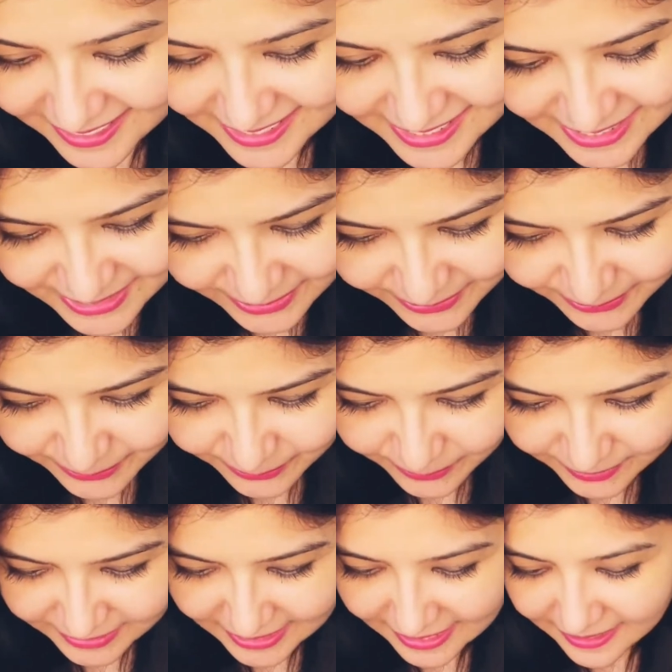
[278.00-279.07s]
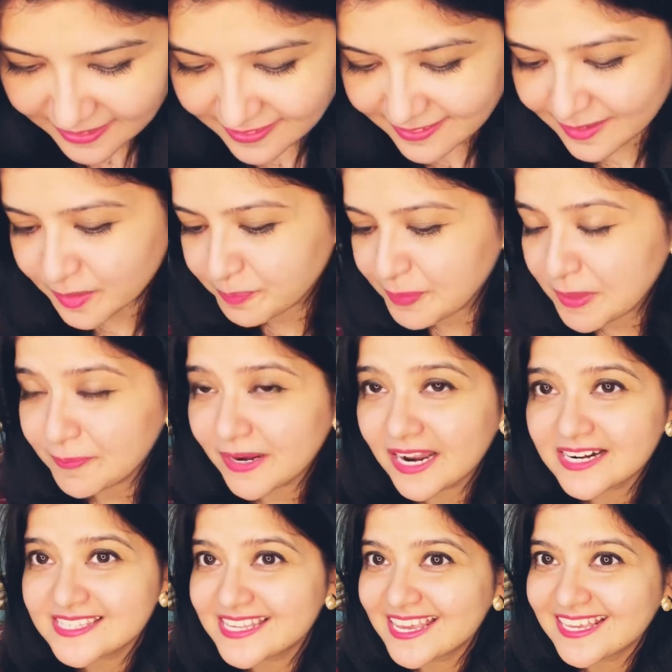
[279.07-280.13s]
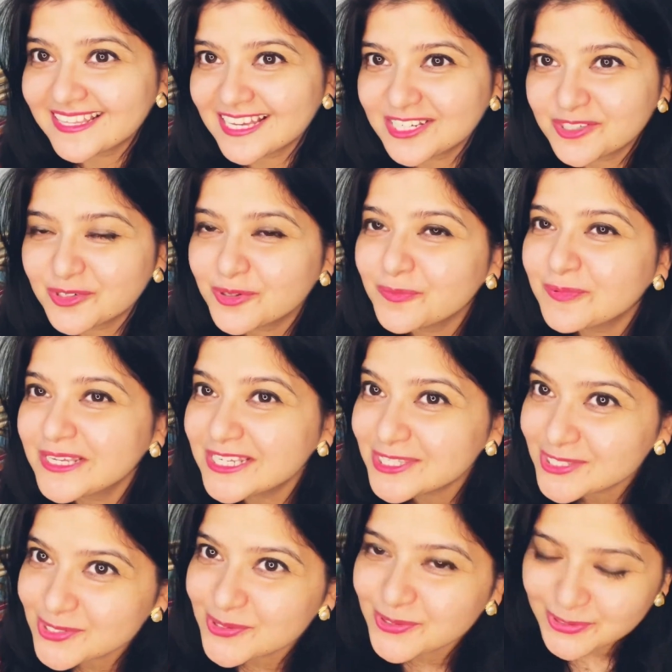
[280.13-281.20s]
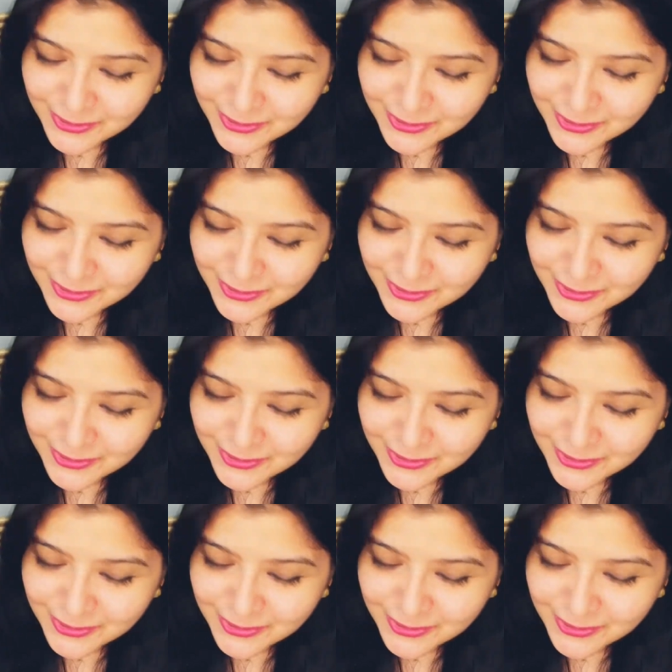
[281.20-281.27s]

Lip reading: So then people are saying that, please don't